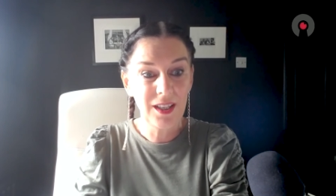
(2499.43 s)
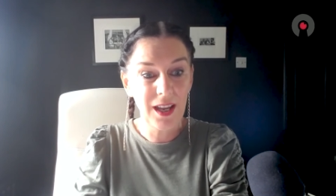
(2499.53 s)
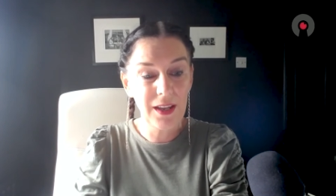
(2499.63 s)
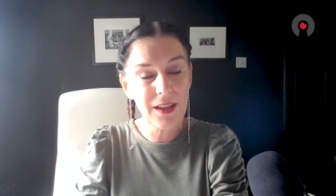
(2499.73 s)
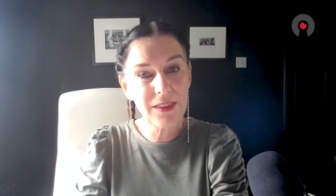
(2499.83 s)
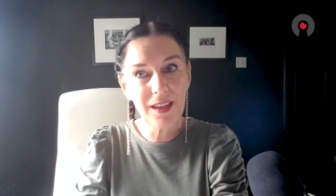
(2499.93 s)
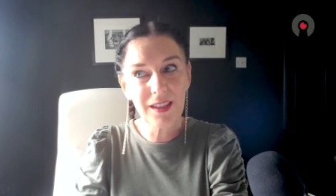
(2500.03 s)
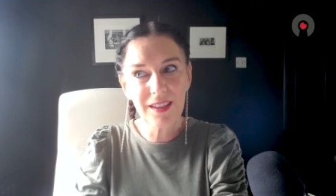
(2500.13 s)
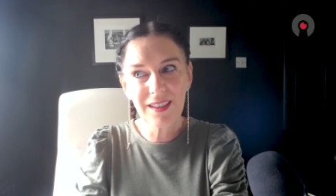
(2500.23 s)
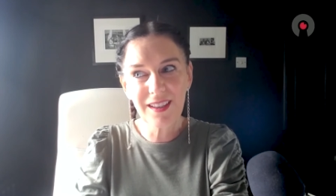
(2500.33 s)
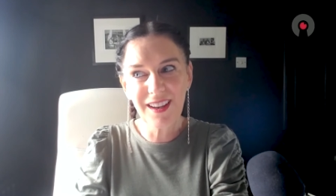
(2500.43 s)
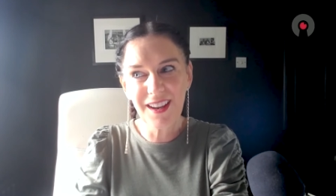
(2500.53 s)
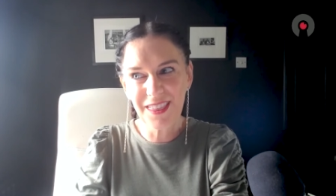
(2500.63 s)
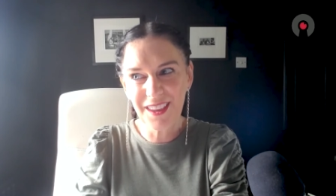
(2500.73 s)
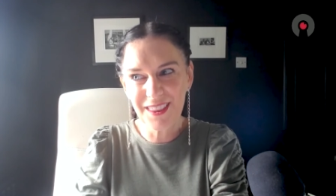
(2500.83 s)
And I think I
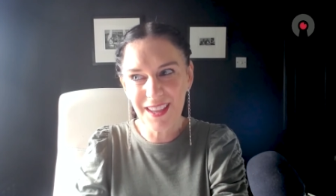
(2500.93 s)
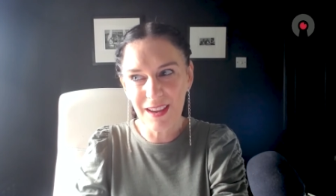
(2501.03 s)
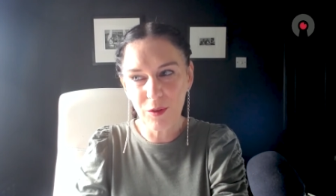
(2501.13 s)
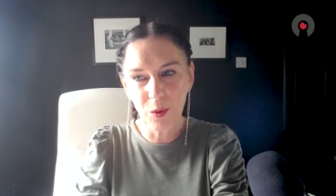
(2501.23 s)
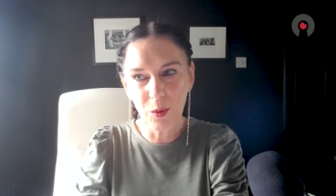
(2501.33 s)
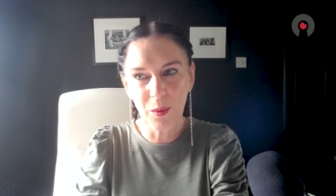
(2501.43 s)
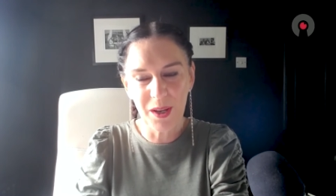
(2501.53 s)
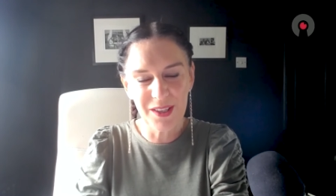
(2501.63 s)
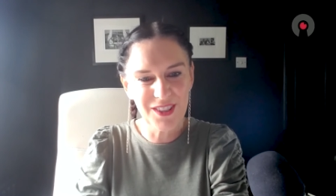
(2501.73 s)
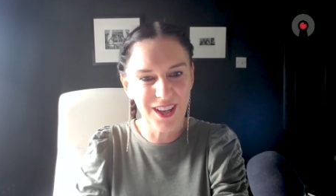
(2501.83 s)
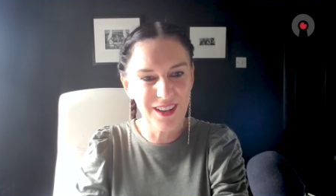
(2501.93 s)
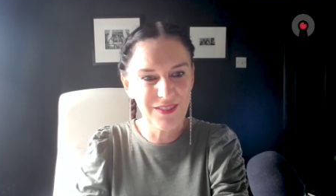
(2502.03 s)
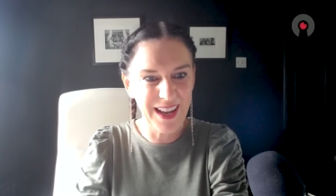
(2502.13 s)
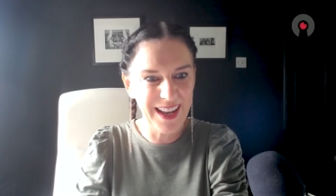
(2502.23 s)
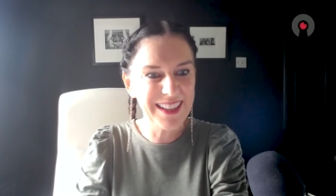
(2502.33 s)
think they've always kind of
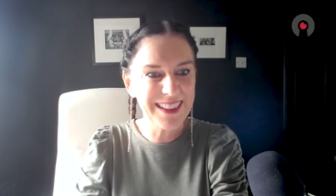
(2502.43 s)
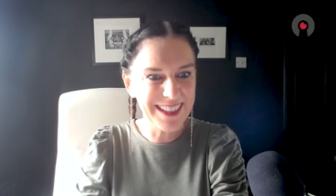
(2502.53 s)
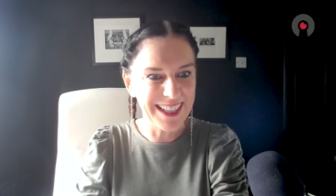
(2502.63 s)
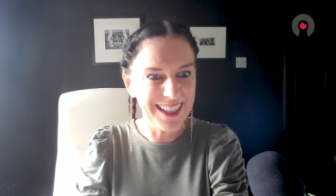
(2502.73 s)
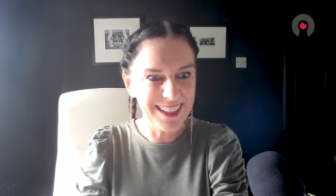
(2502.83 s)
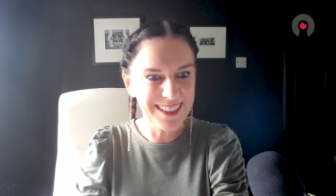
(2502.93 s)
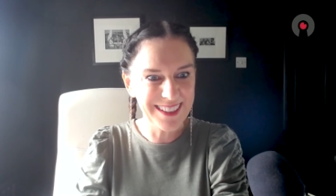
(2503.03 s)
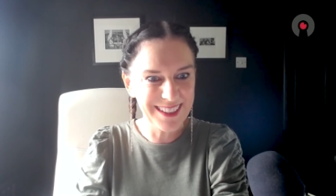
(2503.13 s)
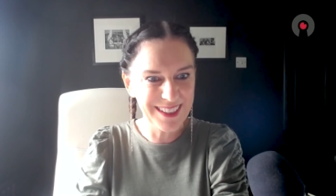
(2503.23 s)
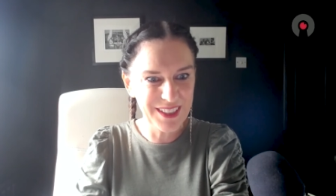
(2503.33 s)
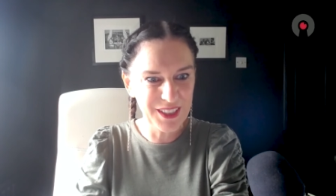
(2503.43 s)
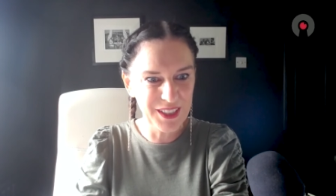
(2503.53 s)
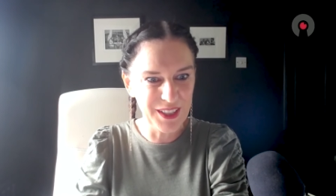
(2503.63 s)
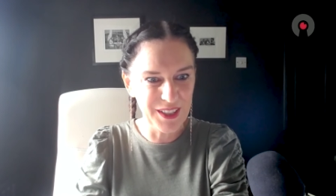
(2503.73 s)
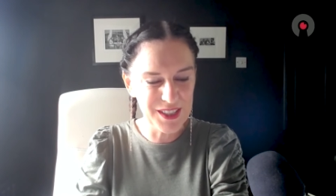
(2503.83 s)
had that. You
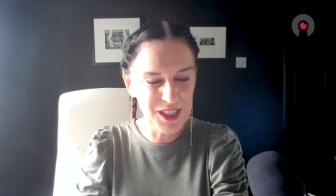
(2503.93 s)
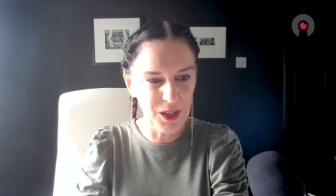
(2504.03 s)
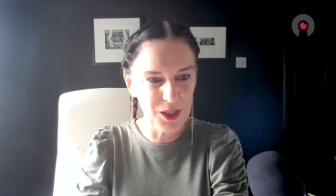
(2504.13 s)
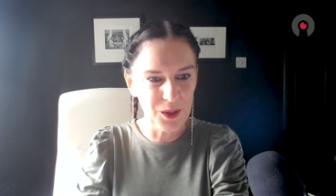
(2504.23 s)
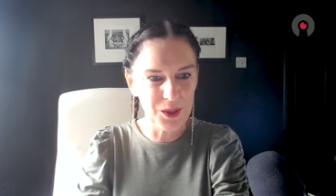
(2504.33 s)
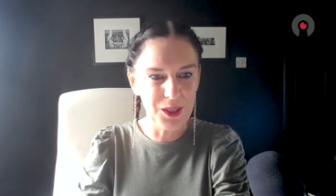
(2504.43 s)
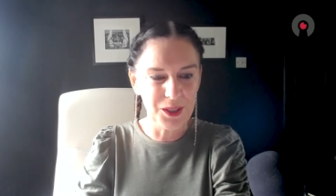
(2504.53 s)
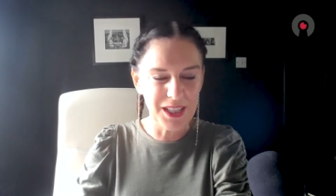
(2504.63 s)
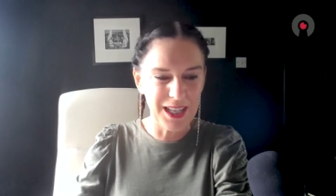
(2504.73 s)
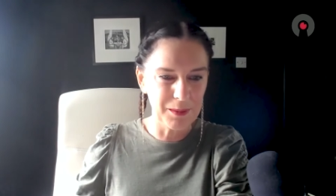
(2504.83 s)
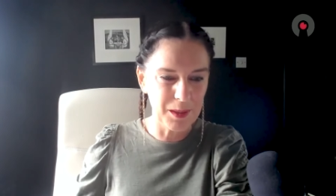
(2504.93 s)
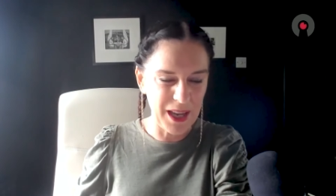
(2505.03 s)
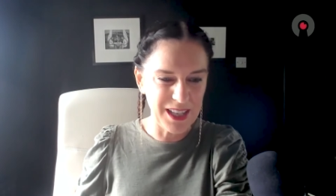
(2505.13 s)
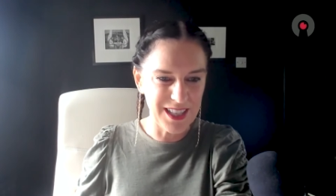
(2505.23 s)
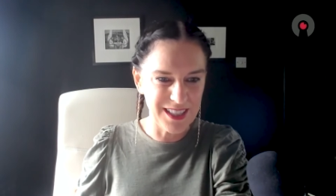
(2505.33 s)
know, so you're you're dealing with a
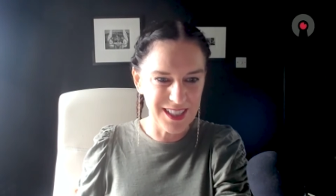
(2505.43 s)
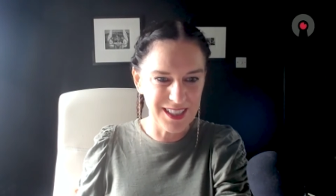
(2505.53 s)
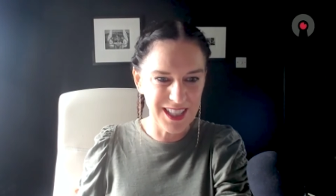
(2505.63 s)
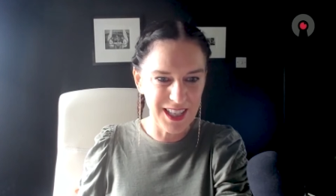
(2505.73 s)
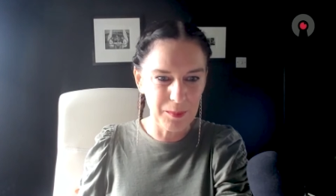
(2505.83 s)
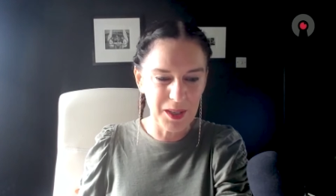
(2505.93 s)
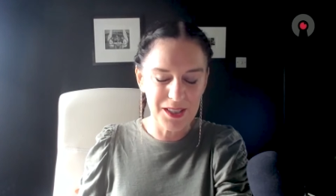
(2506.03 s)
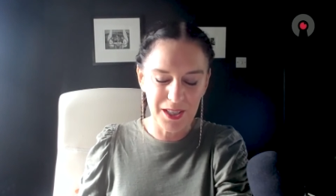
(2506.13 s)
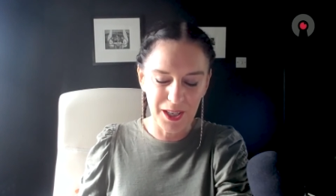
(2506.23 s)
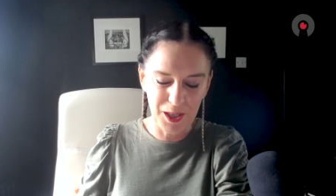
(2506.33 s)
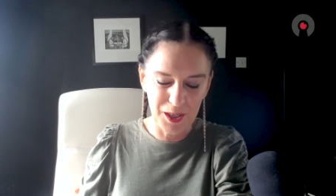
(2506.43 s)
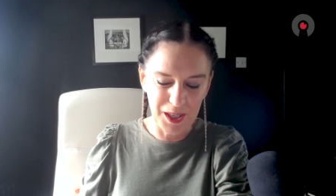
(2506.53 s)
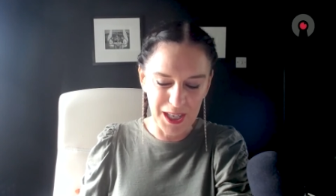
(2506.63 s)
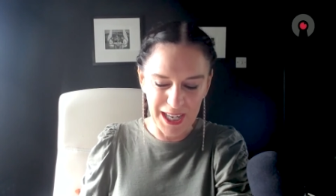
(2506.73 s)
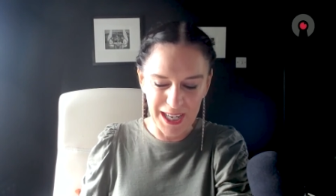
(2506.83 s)
pen testing team and it's like,
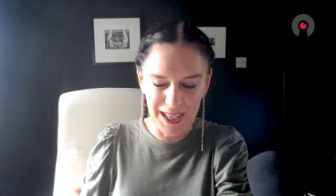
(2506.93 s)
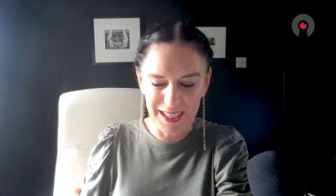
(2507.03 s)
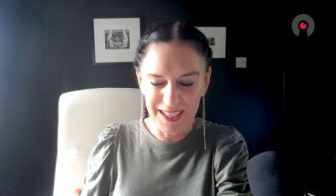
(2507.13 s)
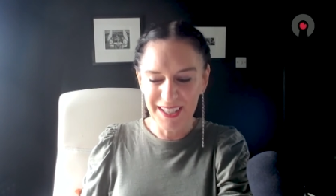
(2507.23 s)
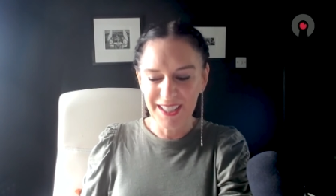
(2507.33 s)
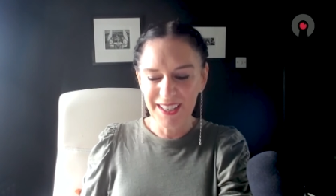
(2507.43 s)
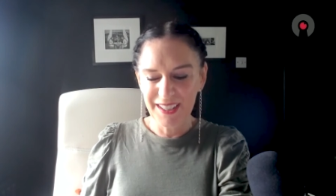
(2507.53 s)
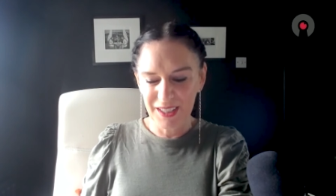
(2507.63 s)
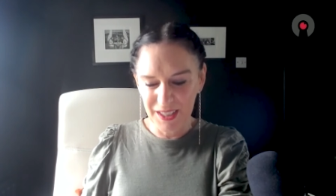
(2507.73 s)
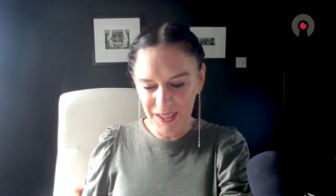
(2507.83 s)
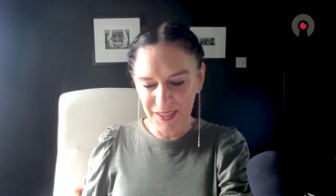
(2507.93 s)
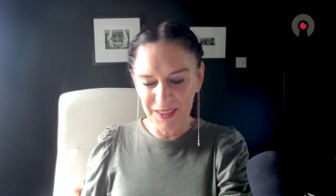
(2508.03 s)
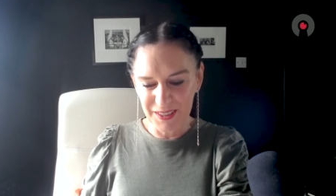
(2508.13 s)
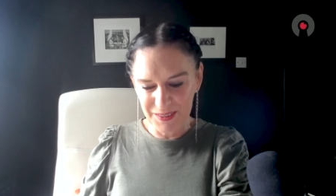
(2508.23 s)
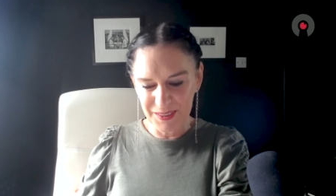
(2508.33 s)
okay, you
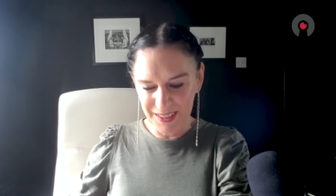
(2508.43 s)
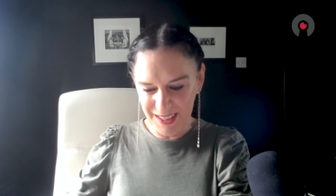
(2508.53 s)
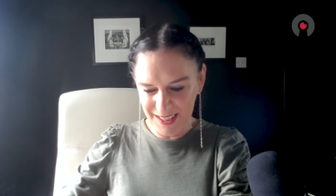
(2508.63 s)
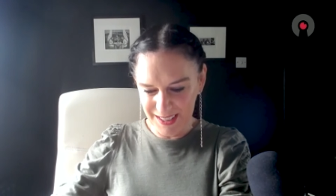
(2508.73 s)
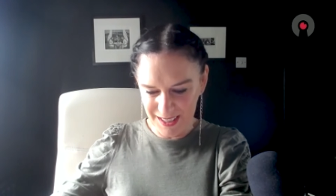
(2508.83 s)
know, uh, uh,